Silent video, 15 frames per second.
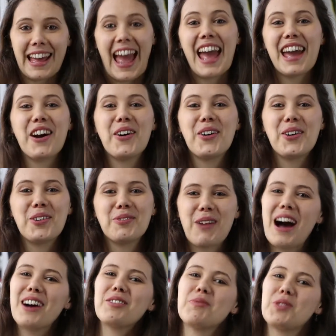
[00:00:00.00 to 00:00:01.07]
Hey all,
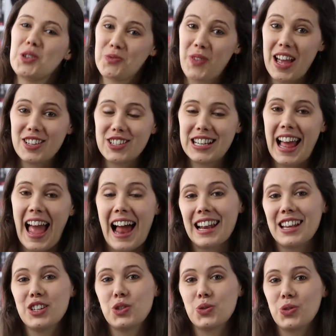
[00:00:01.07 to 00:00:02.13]
welcome to Rachel
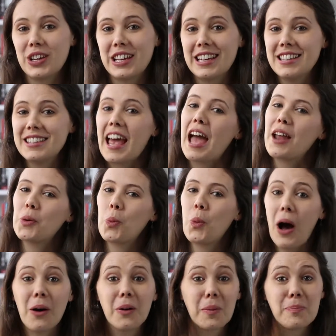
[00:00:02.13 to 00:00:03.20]
Ellis Reads and
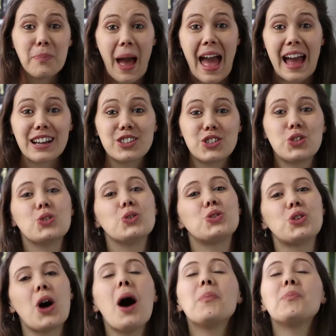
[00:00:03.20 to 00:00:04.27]
welcome back to
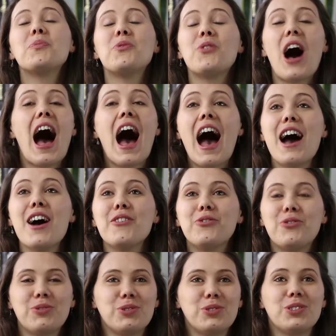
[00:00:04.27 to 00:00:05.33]
Top
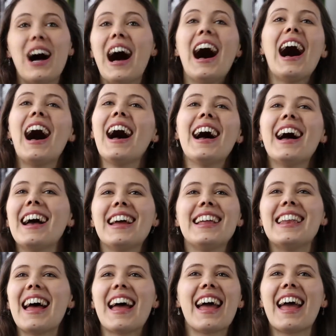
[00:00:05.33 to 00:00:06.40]
5
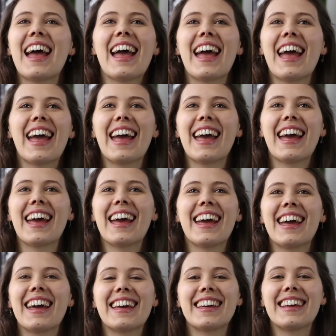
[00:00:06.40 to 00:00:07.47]

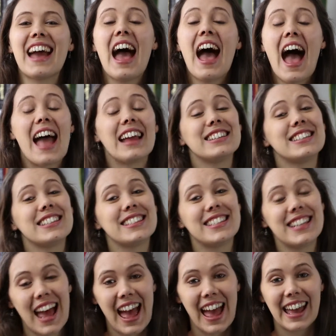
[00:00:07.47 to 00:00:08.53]
Friday! And
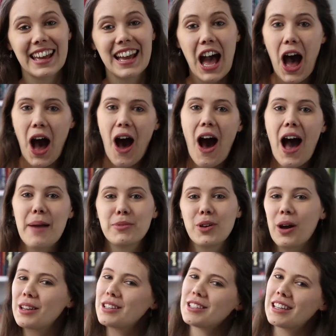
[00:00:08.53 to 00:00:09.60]
today I'm
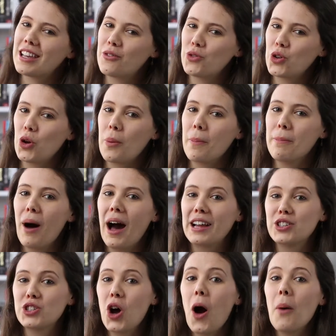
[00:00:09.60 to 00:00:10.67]
going to give you my
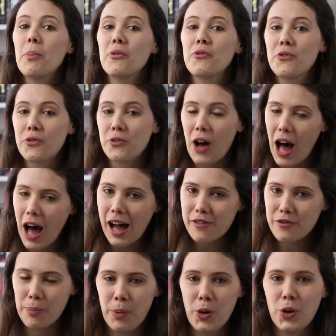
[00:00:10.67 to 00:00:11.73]
top
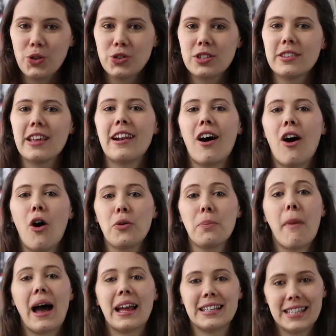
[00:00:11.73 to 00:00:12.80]
5 books that are on
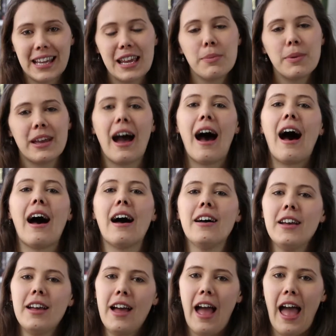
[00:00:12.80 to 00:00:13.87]
my TBR
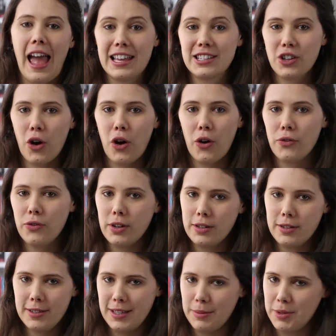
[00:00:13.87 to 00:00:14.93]
as of
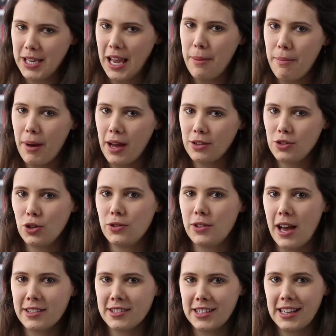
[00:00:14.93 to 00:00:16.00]
September
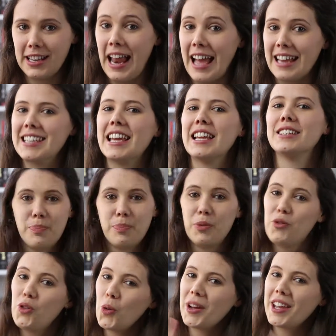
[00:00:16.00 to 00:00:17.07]
2018.
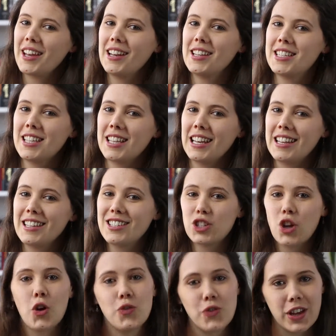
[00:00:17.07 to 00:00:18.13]
Before we get into the list,
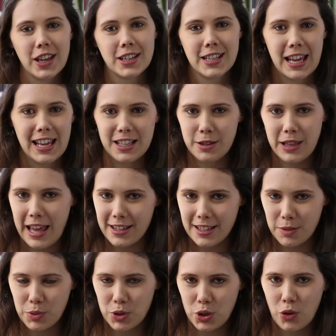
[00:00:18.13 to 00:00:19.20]
don't forget to hit that
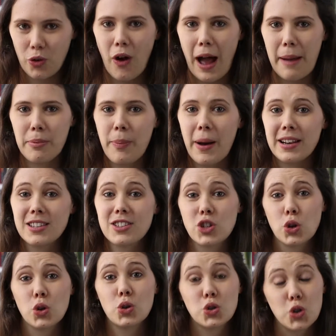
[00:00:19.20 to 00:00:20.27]
subscribe button
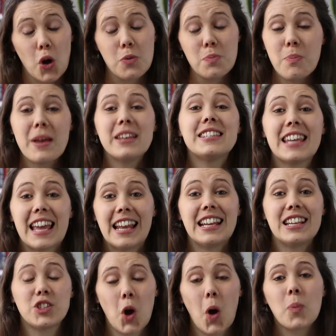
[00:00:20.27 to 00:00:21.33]
so you don't miss
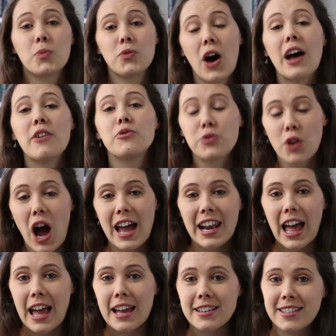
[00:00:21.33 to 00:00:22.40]
any Top 5
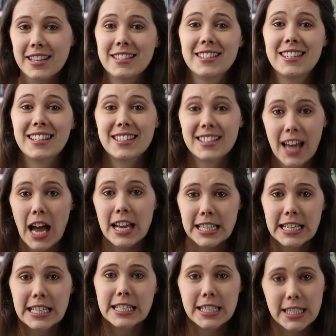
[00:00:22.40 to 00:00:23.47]
Fridays. It's
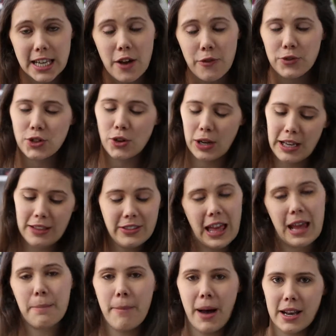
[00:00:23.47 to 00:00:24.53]
exciting stuff, so hit
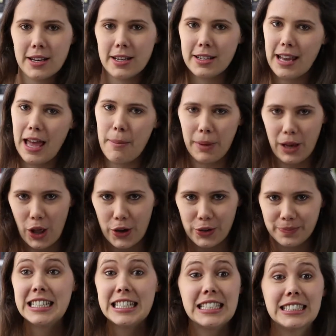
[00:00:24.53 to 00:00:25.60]
that button down
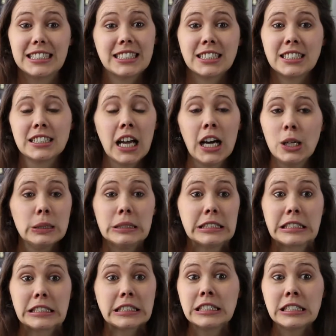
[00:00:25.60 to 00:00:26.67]
below. It's so
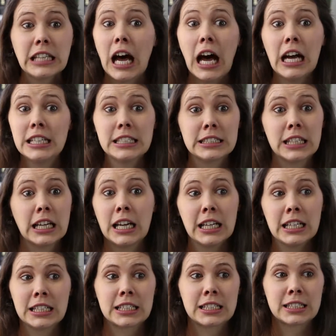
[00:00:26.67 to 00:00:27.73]

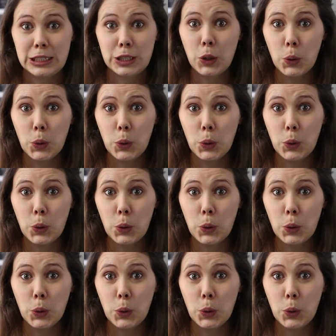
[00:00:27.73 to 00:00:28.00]
exciting!